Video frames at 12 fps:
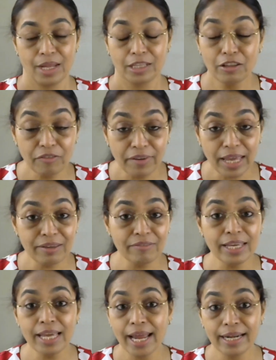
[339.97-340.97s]
the way
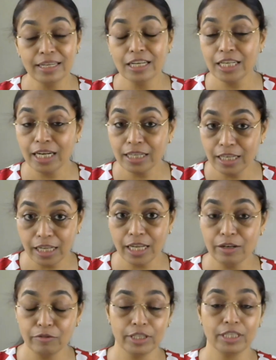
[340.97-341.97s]
we handle and
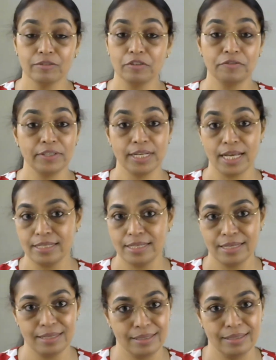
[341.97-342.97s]
deal with our
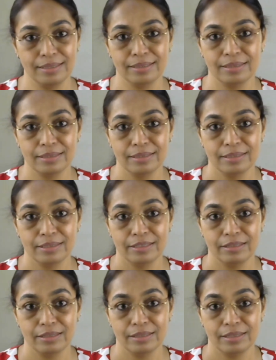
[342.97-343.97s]
finances,
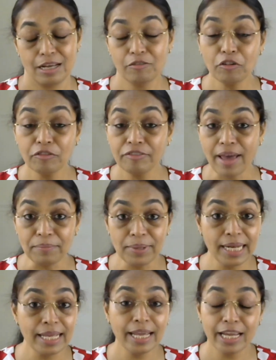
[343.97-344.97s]
our
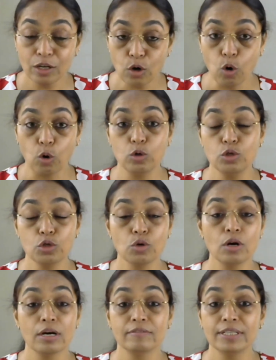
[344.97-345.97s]
family, and
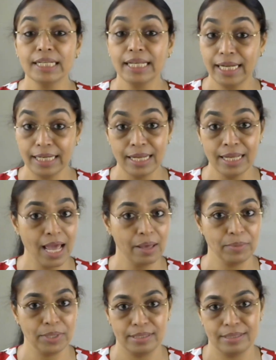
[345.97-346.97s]
also our eating
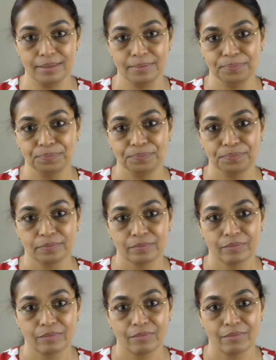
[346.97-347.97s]
habits.
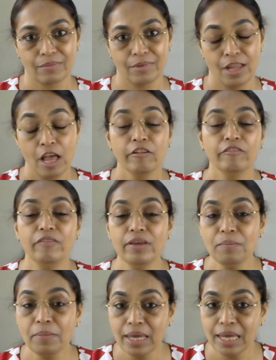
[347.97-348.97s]

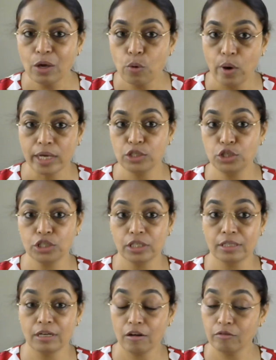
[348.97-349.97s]
We may
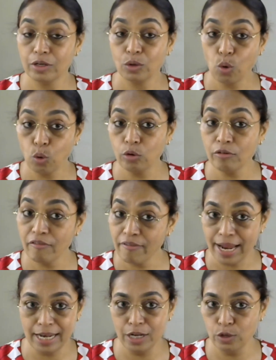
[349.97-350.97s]
question our own
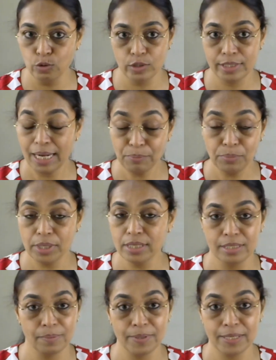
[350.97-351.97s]
values and
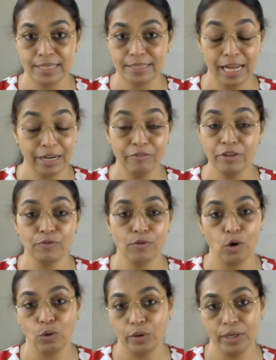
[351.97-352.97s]
principles that we
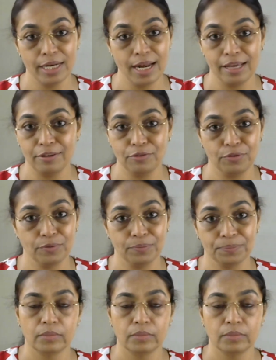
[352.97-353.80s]
follow in life.